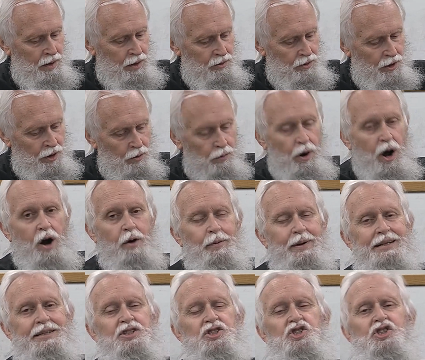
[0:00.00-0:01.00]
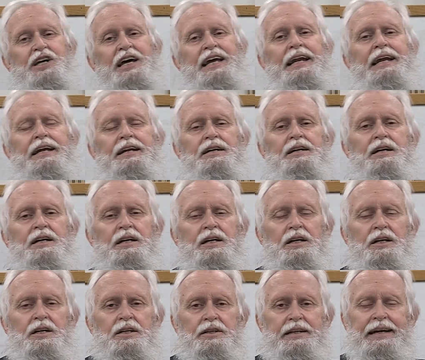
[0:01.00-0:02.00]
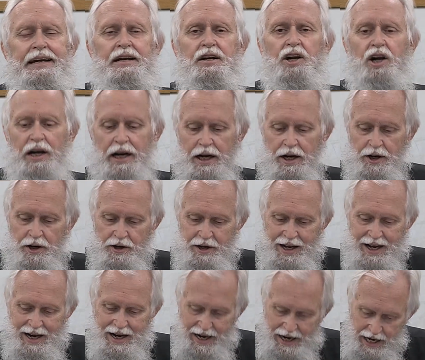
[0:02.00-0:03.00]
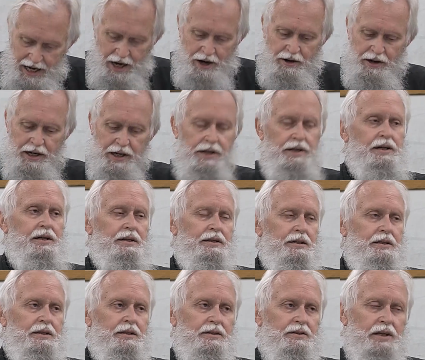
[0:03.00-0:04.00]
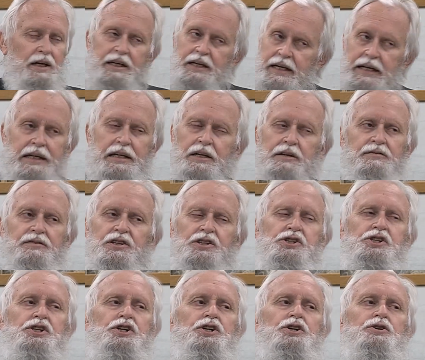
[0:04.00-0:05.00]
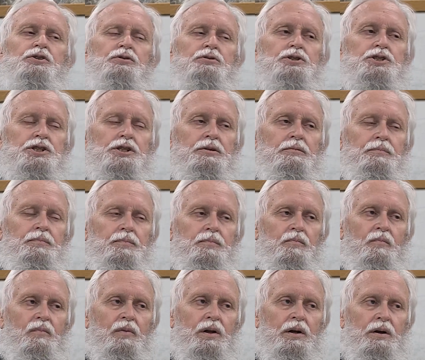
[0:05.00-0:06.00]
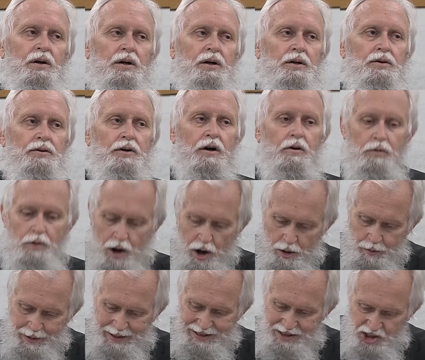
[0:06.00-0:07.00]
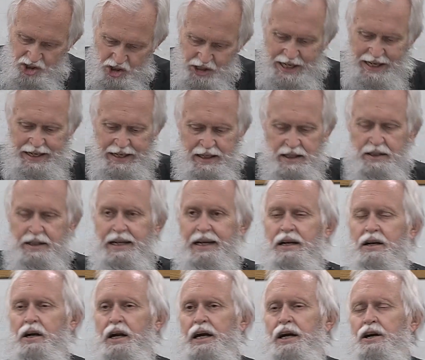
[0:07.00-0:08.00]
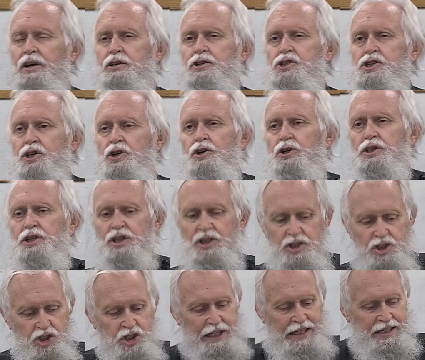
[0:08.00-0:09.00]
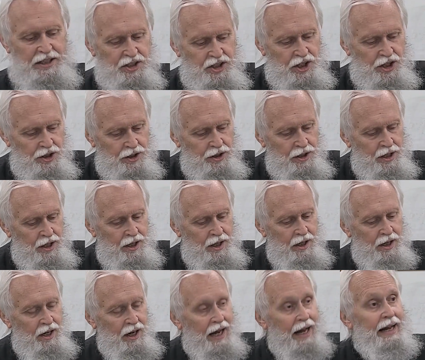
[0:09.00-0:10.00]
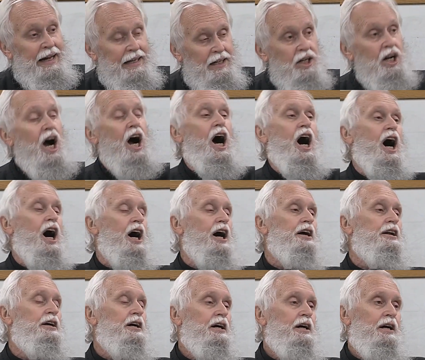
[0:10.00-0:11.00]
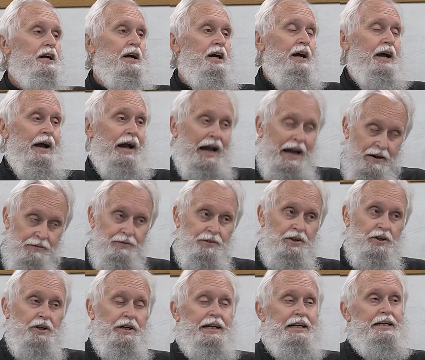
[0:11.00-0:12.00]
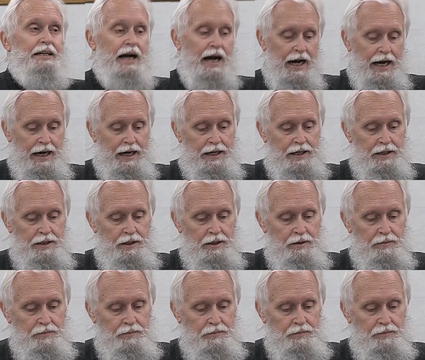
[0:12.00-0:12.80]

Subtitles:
The Roman Senate declared Herod the King of the Jews. The Roman Senate declared Julius Caesar a god after he died.